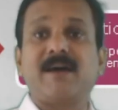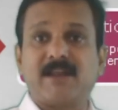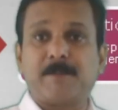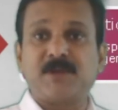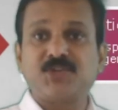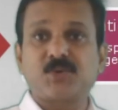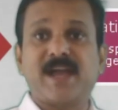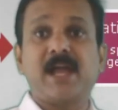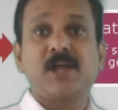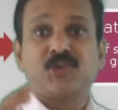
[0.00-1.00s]
develop into
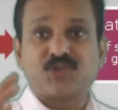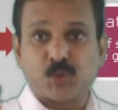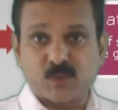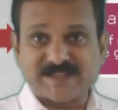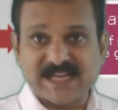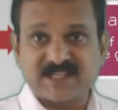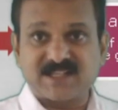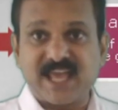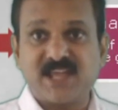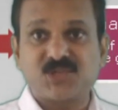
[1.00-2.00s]
a two cell
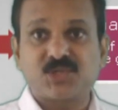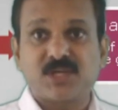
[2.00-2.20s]
stage,